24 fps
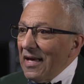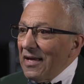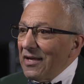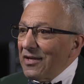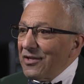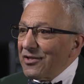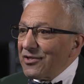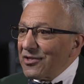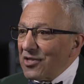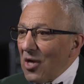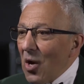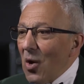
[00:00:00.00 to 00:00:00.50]

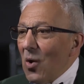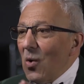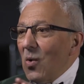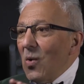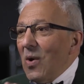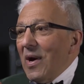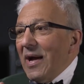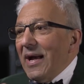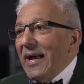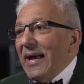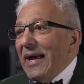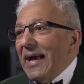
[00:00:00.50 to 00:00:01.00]

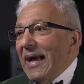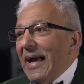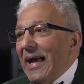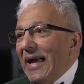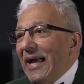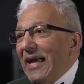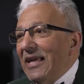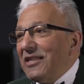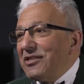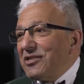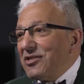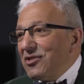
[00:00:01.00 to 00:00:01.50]
So
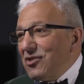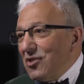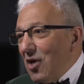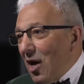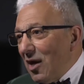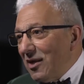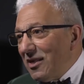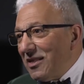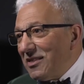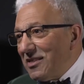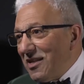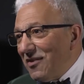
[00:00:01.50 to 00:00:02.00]
it's
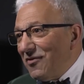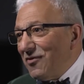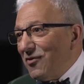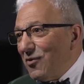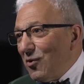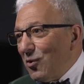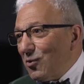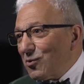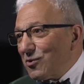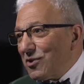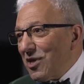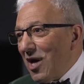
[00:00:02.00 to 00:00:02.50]
not a
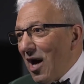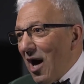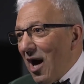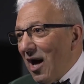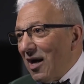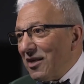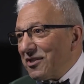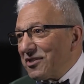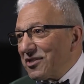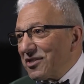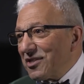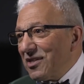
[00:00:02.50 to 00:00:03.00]
difficult
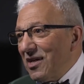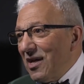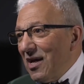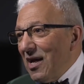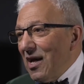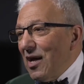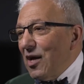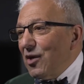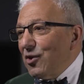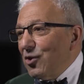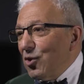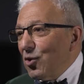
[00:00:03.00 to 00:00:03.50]
task.
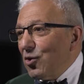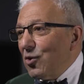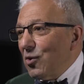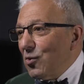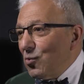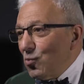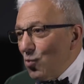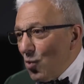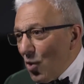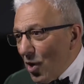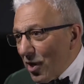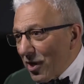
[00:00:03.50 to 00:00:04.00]
You
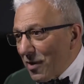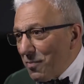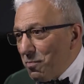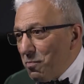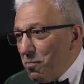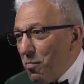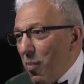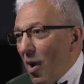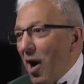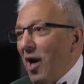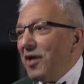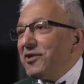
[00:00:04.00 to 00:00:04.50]
can work
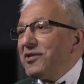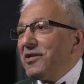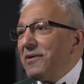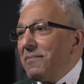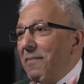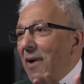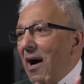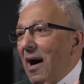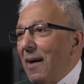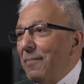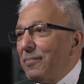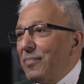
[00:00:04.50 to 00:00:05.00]
bottom
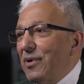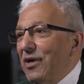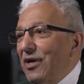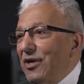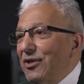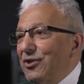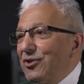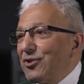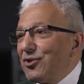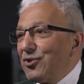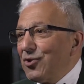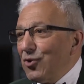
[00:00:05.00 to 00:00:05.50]
up
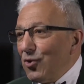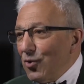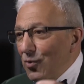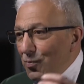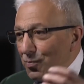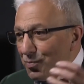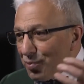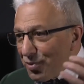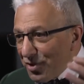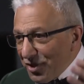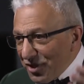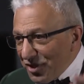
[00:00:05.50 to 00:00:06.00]
to
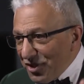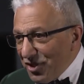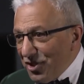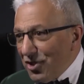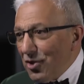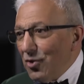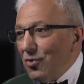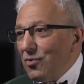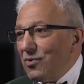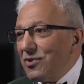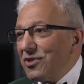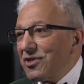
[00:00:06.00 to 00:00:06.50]

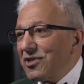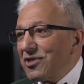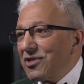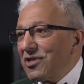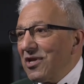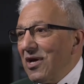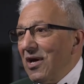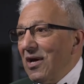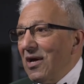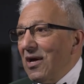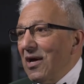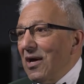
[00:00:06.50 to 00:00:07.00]
produce
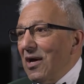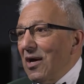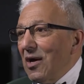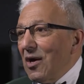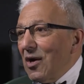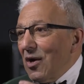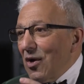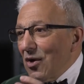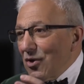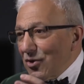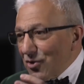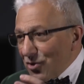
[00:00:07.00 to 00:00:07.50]

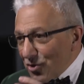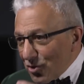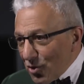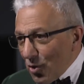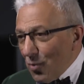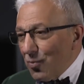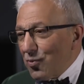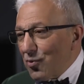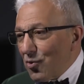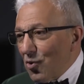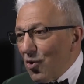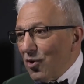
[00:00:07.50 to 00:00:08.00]

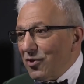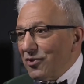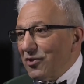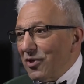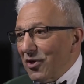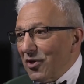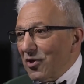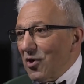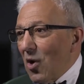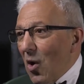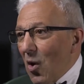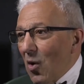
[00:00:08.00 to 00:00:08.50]

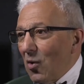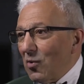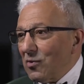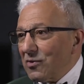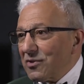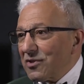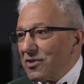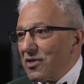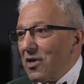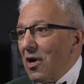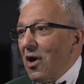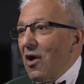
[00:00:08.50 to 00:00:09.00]
superordinate
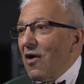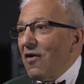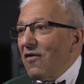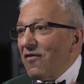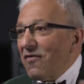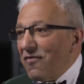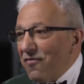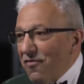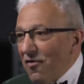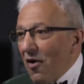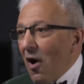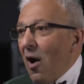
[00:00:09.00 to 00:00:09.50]
goals
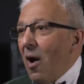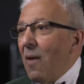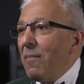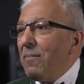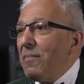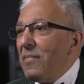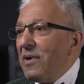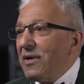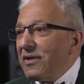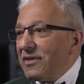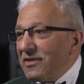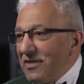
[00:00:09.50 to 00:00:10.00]

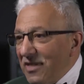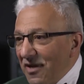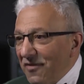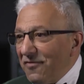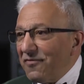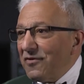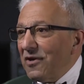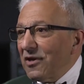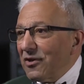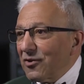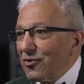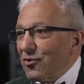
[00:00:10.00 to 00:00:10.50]
from
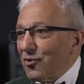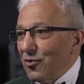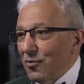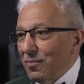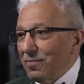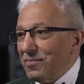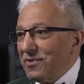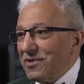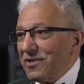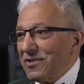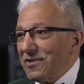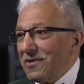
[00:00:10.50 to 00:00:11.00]
different
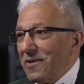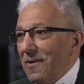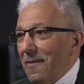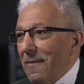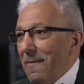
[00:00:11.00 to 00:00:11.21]
groups.